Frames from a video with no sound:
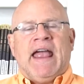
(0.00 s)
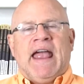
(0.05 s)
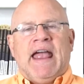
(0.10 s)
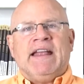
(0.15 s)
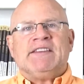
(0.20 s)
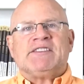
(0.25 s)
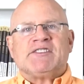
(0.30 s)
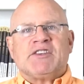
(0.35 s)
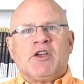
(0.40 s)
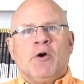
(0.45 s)

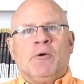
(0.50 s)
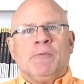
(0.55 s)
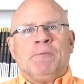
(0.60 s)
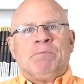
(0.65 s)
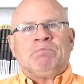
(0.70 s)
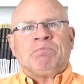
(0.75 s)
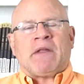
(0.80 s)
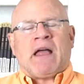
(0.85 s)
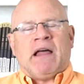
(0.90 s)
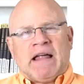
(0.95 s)
And so
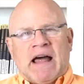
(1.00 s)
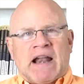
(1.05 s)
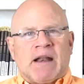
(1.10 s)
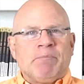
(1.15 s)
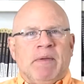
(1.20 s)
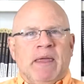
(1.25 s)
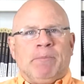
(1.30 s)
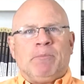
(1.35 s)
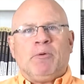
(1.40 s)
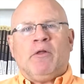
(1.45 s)
a lot
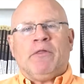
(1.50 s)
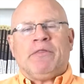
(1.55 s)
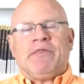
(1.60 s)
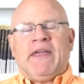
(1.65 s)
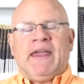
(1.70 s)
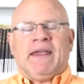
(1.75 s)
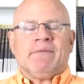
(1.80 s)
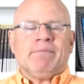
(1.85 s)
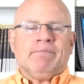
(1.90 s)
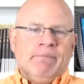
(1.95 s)
of people
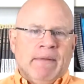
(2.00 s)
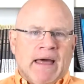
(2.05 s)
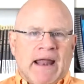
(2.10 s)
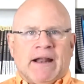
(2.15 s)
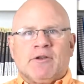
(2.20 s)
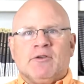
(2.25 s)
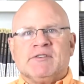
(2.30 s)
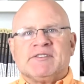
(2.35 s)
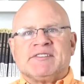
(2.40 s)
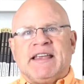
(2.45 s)
think
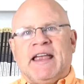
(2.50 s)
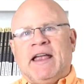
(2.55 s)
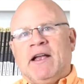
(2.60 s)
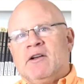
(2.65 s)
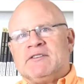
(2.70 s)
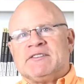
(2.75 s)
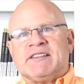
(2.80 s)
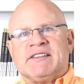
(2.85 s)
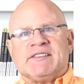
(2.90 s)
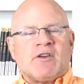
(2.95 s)
medical
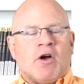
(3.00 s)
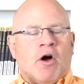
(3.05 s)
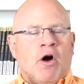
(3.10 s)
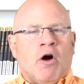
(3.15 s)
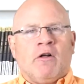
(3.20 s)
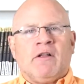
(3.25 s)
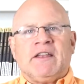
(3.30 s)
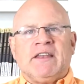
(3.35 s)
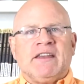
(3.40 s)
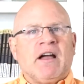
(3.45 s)
sales is
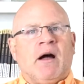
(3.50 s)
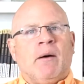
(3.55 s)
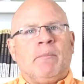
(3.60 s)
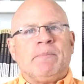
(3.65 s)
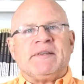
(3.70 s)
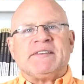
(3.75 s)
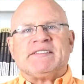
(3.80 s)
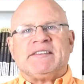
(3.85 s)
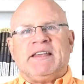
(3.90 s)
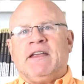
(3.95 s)
all
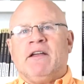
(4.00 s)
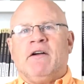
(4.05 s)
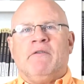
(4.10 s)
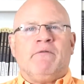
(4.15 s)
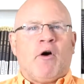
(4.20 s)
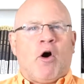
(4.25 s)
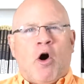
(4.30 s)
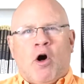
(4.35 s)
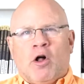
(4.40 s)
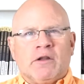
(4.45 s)
encompassing
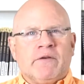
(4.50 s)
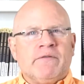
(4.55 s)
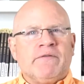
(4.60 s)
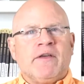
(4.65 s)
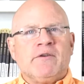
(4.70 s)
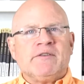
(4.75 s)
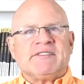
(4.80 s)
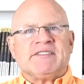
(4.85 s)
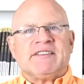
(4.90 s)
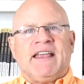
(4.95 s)
of all of
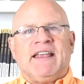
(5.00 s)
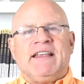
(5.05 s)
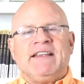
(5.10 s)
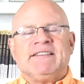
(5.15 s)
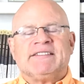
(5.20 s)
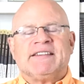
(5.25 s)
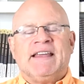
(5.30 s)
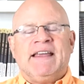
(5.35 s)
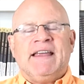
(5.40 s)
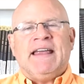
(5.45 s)
those
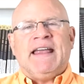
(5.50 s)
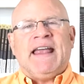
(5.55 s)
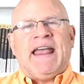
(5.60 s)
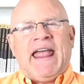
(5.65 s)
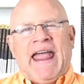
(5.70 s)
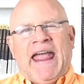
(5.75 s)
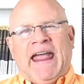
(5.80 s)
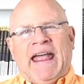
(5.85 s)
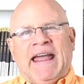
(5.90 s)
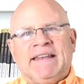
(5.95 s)
things.
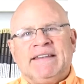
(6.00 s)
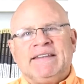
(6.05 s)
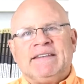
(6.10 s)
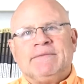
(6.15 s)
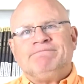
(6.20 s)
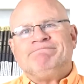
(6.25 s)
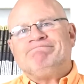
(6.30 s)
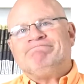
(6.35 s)
And